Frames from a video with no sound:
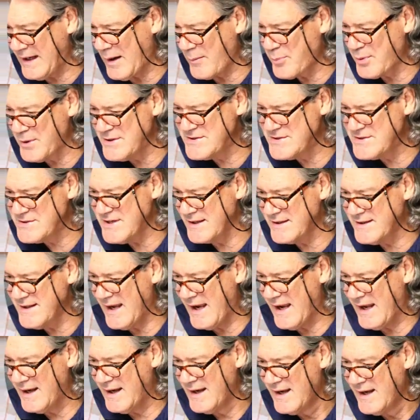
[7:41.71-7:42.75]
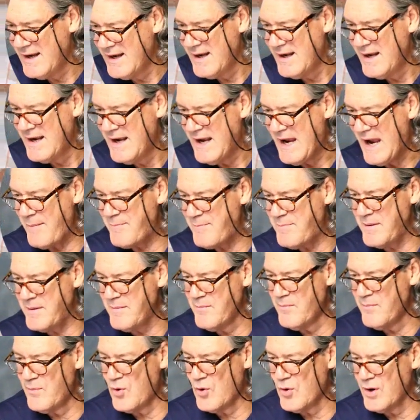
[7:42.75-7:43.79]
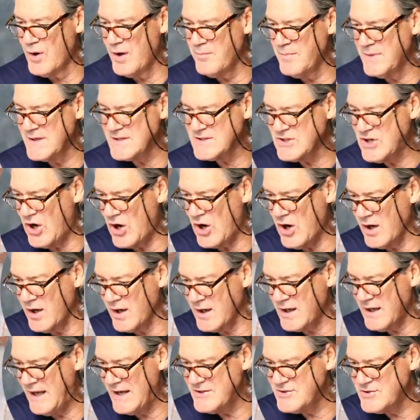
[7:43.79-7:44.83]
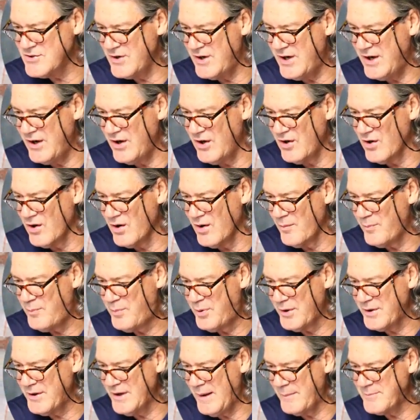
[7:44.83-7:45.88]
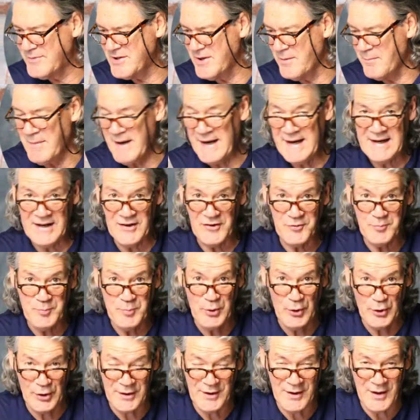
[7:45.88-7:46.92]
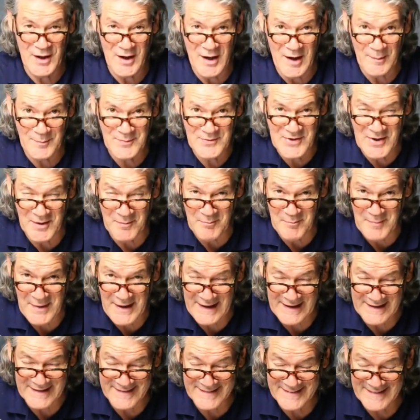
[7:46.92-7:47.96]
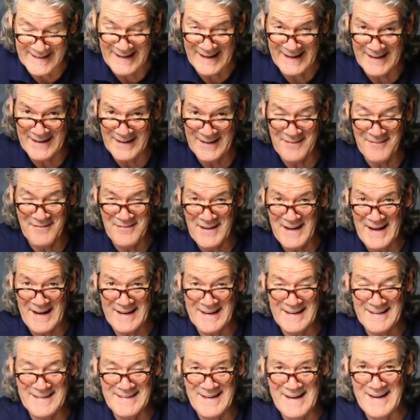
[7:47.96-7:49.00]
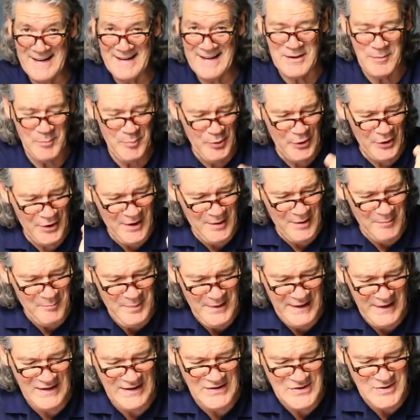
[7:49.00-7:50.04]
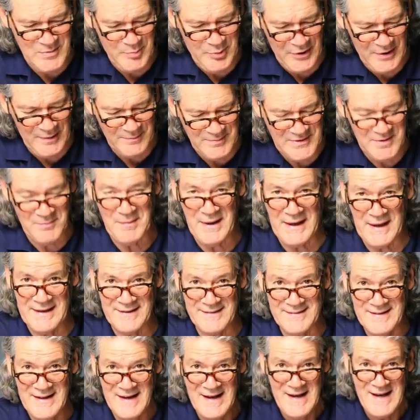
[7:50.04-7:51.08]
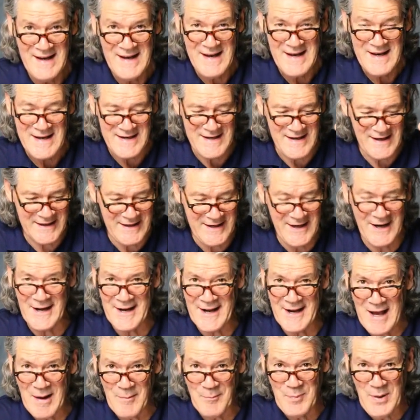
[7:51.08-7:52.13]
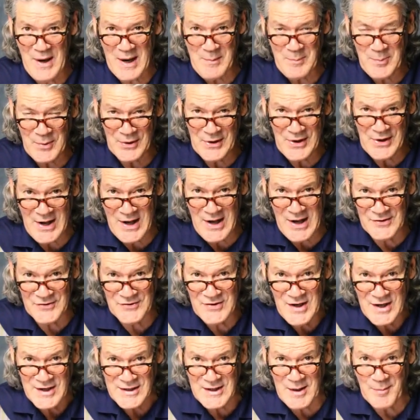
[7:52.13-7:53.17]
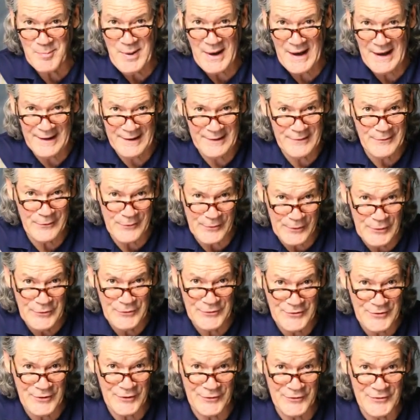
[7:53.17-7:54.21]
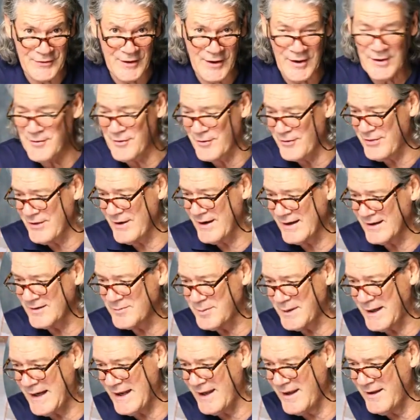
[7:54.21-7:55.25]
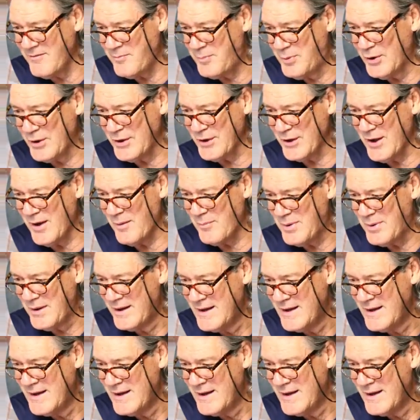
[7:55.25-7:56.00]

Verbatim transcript: I appreciate that. Happy morning, Miss Carla. Glad you're here. Putting up tomatoes, putting up tomatoes. And I love that, isn't that? You put up beans, you put up tomatoes, you cut out paper dolls, you paint roosters and other things. But I love putting up.